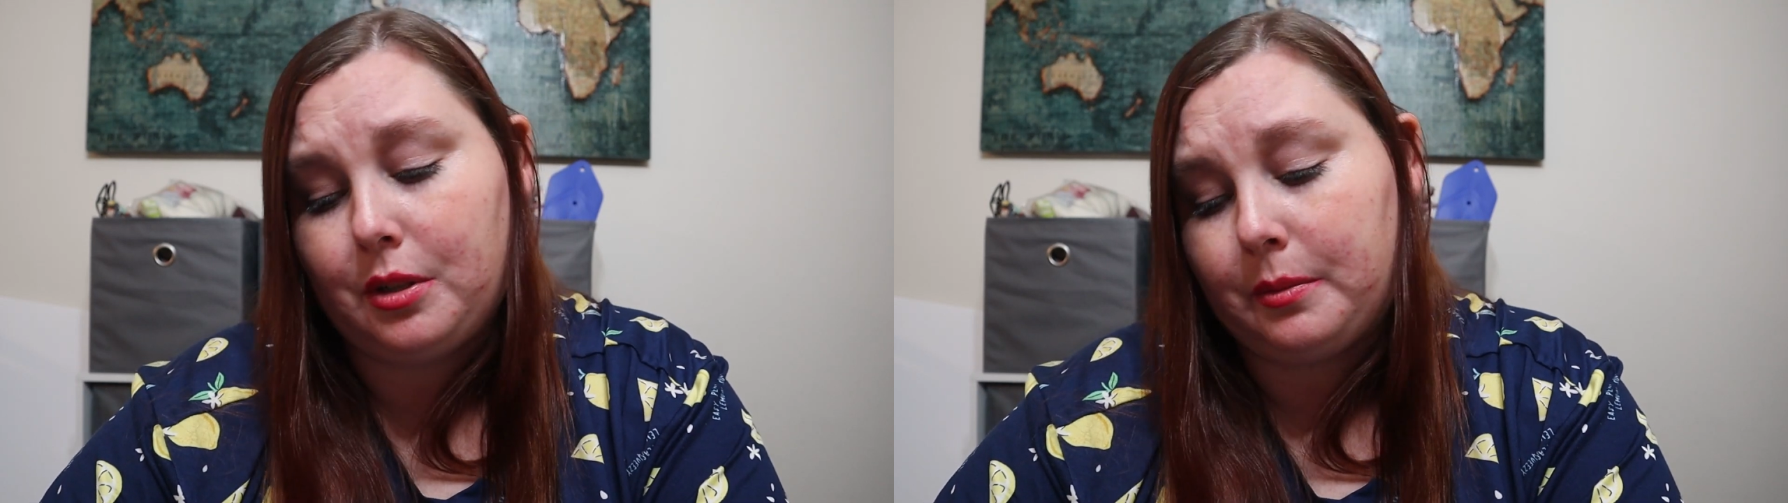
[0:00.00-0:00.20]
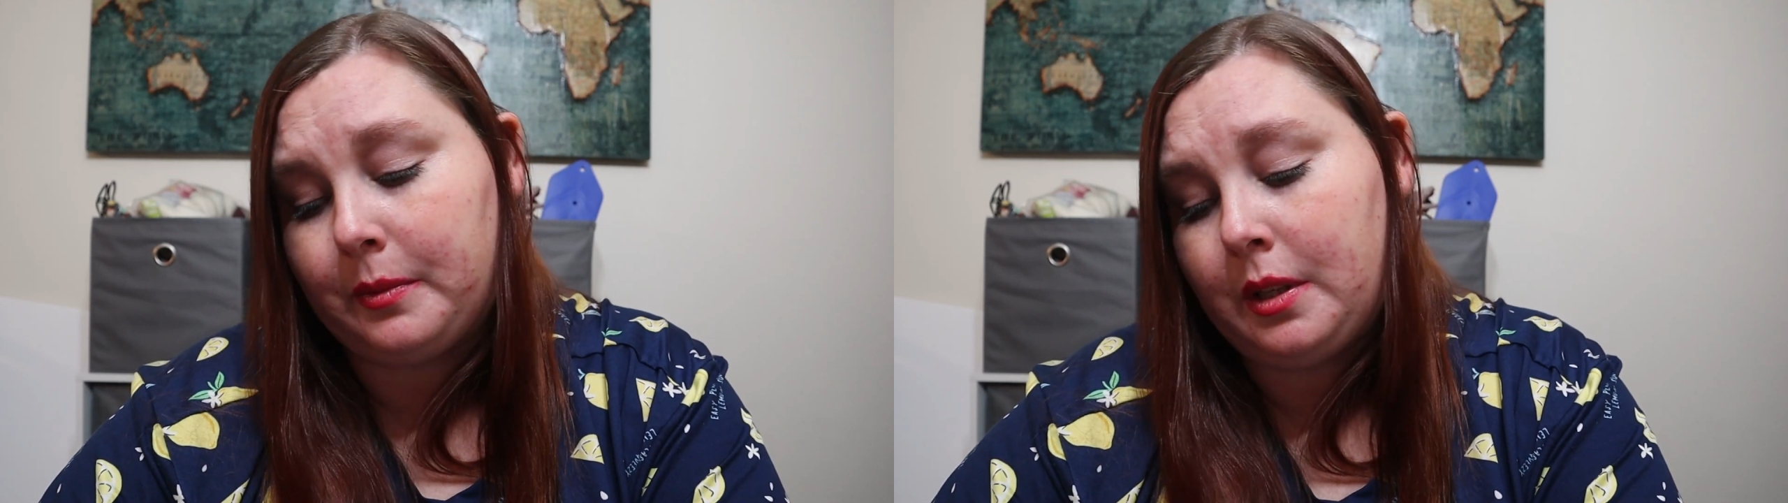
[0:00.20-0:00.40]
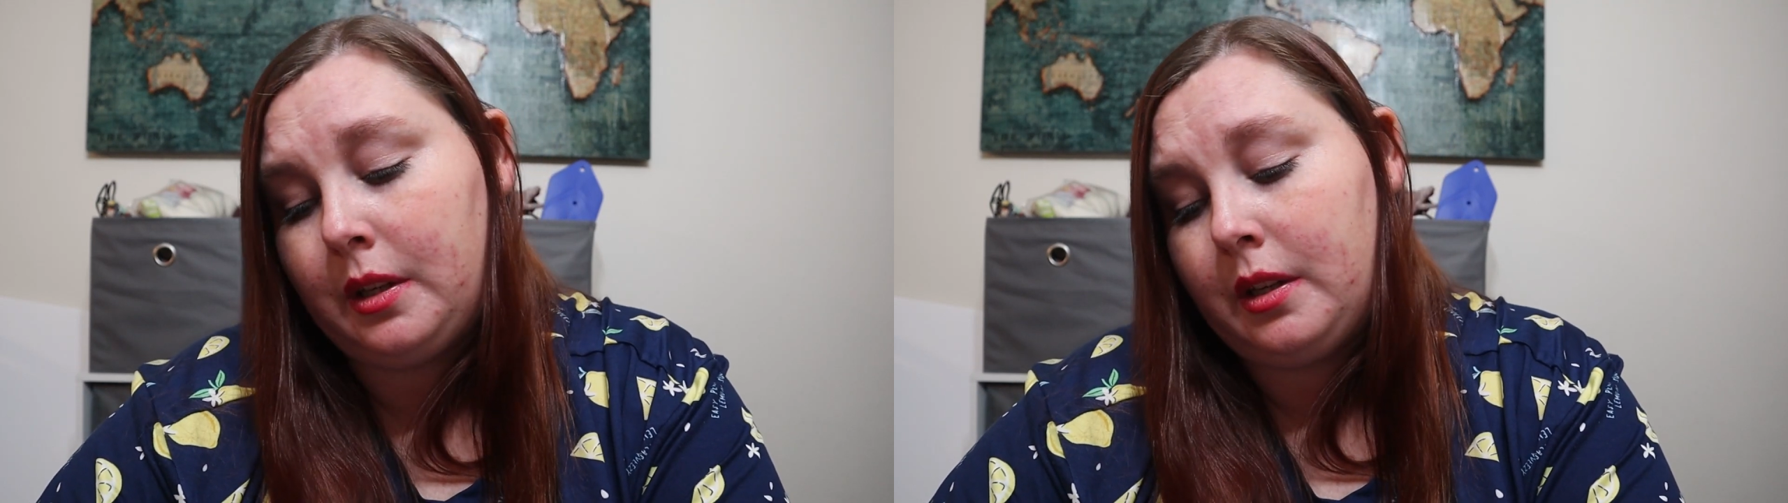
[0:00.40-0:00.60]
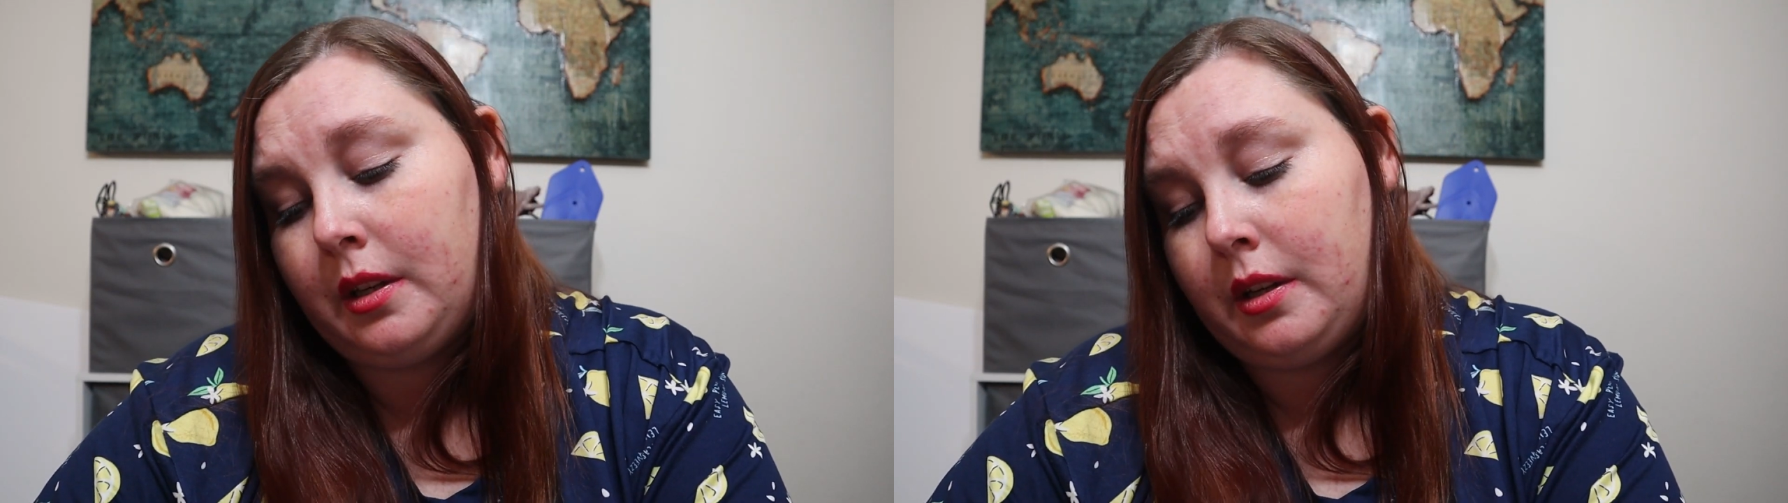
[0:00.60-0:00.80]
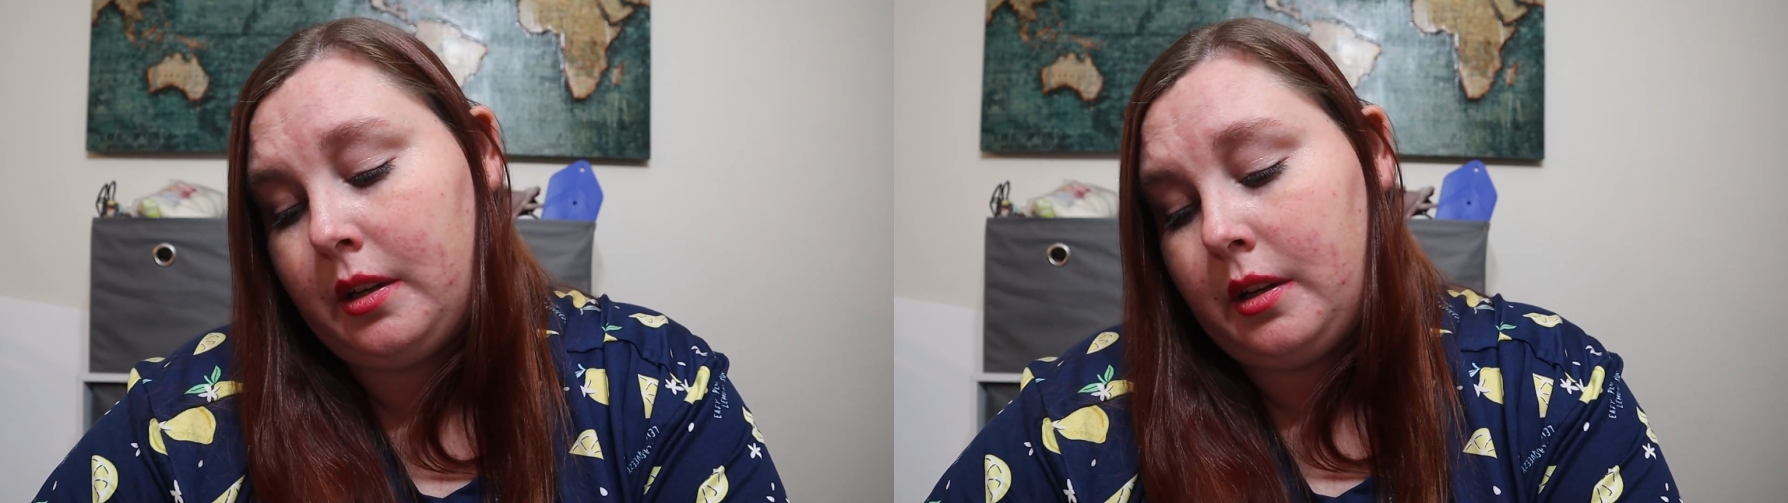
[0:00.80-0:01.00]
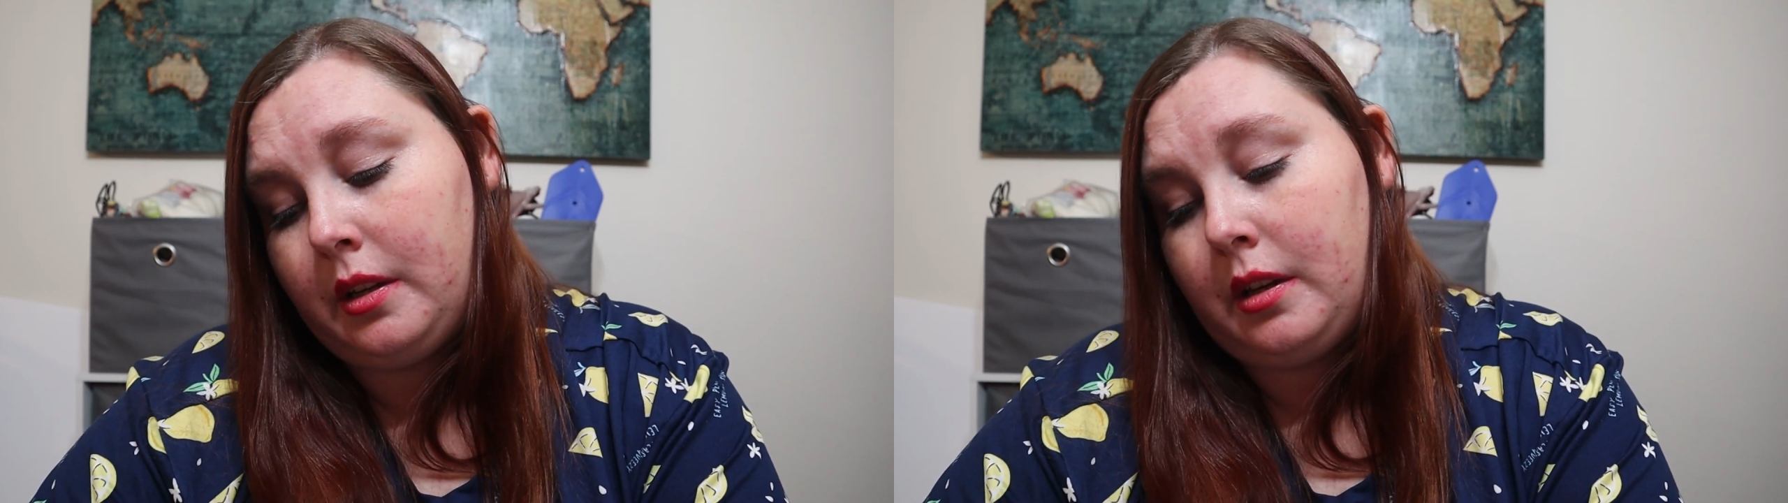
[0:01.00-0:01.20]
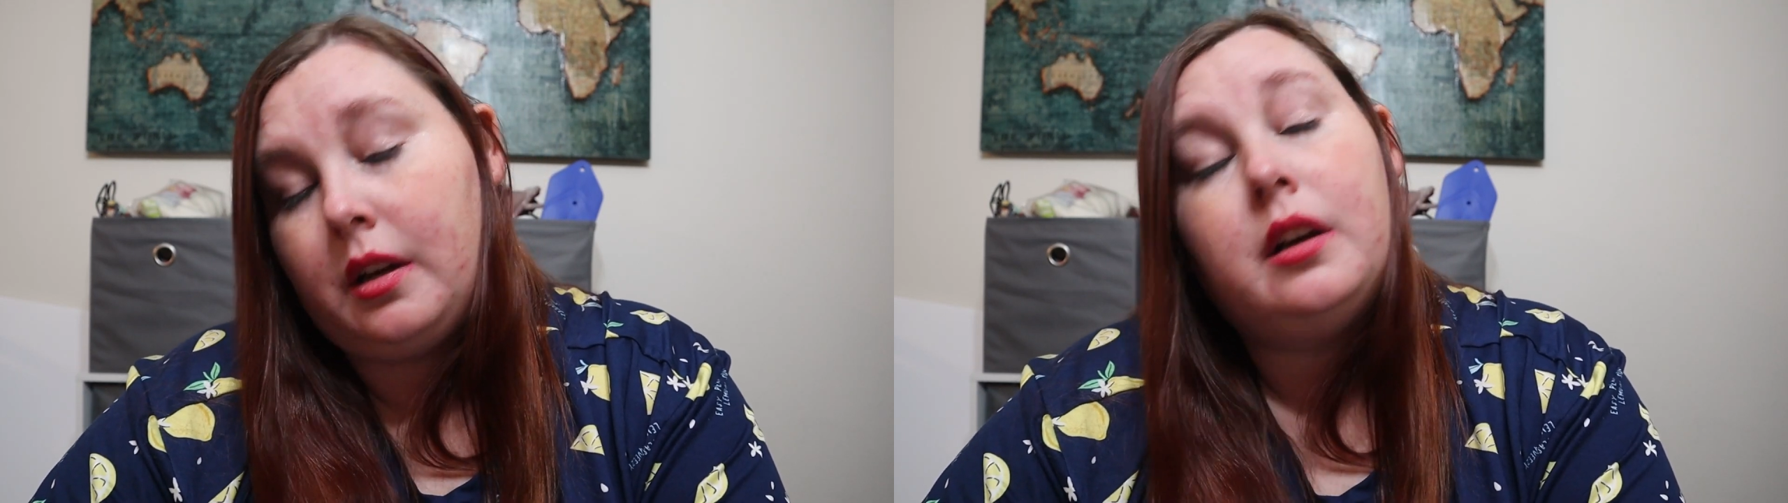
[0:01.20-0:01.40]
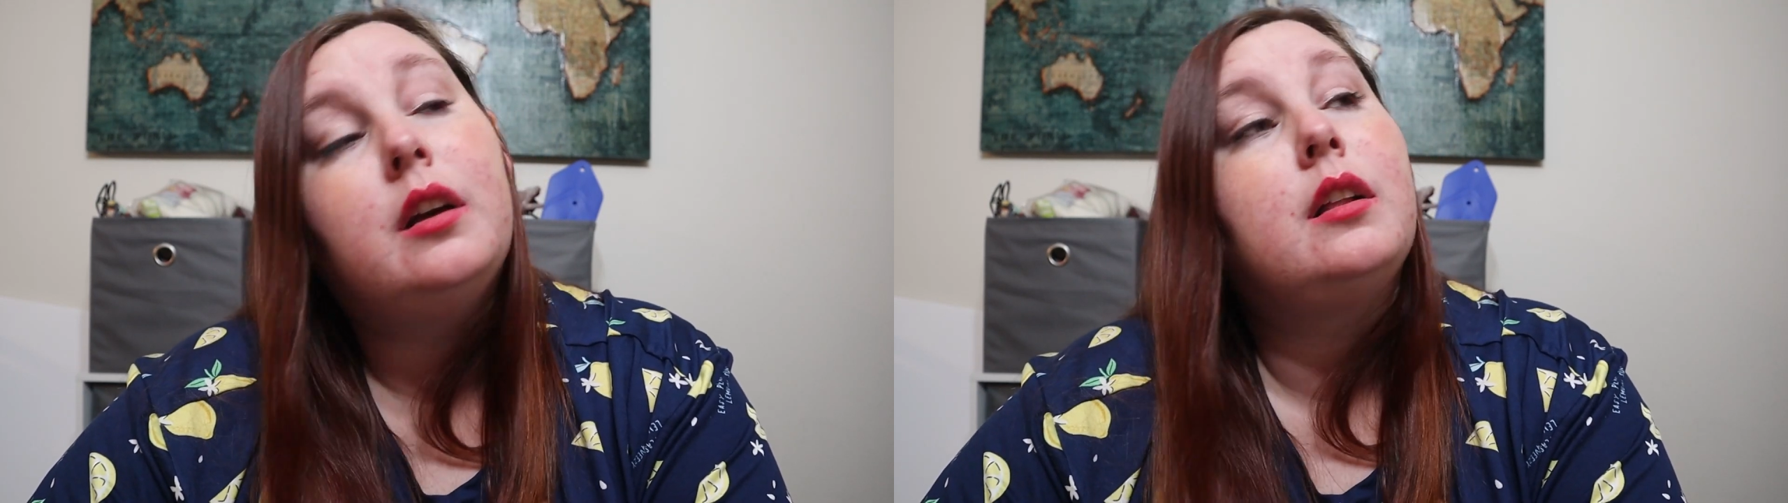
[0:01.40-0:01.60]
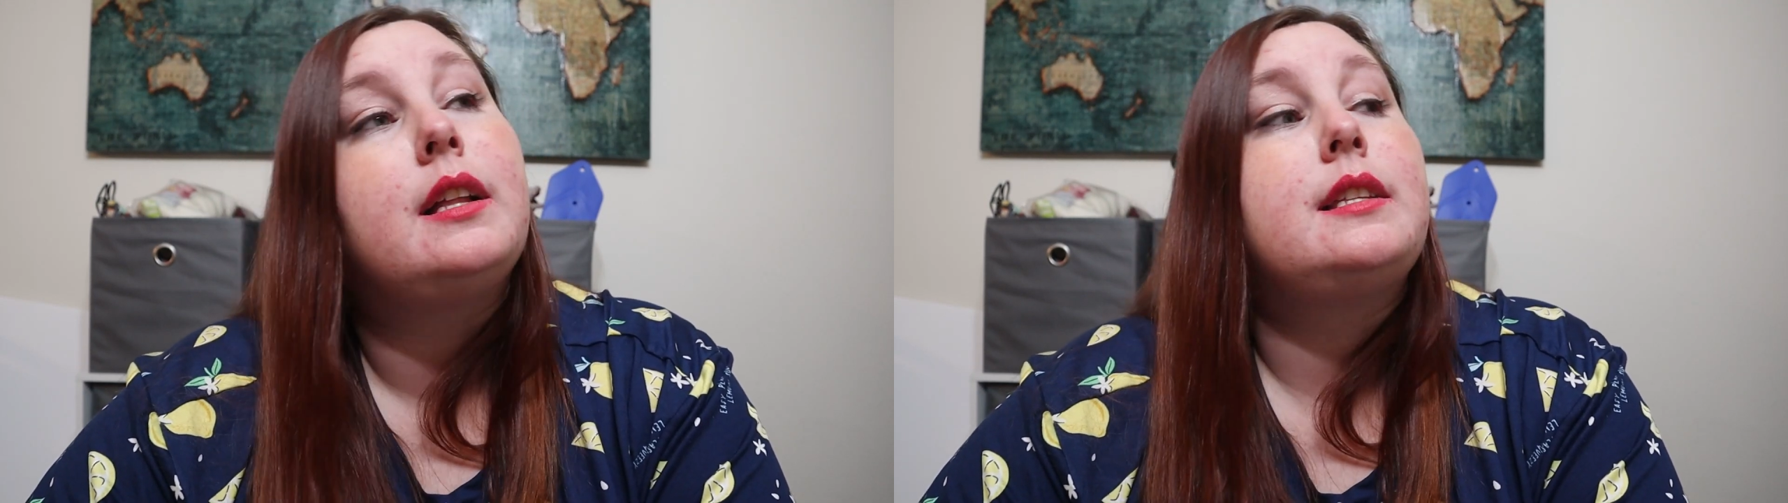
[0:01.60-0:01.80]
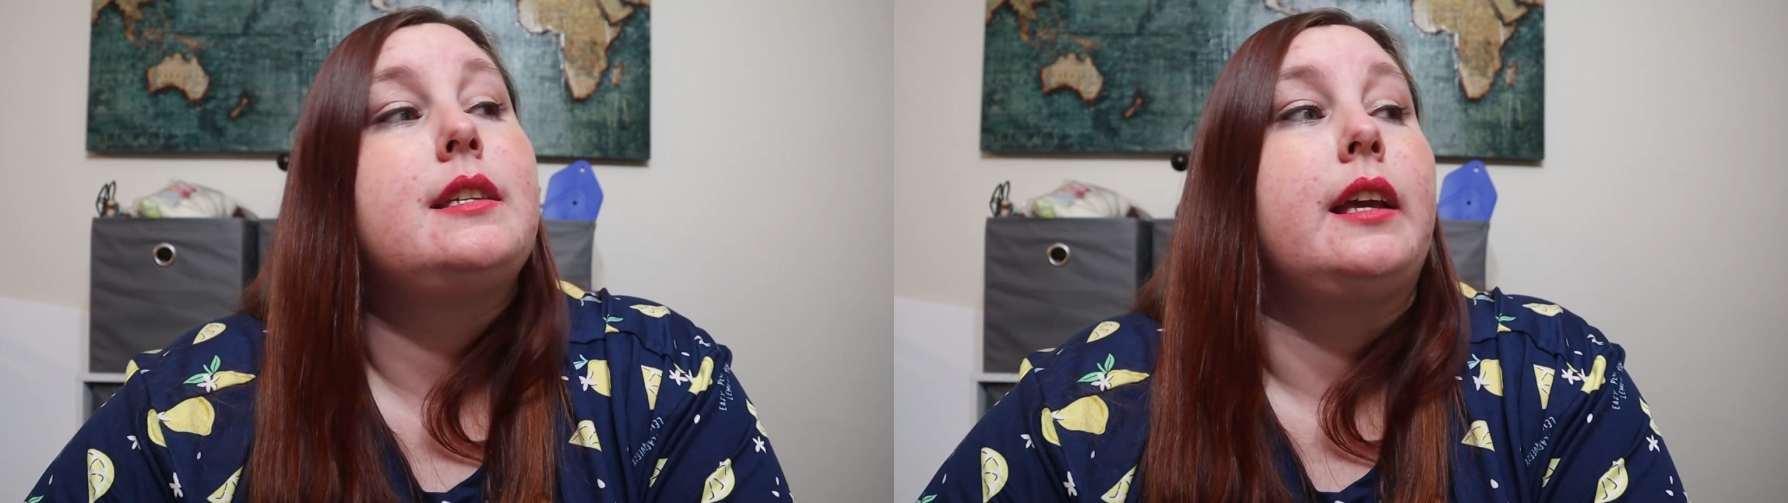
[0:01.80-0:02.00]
do. Let's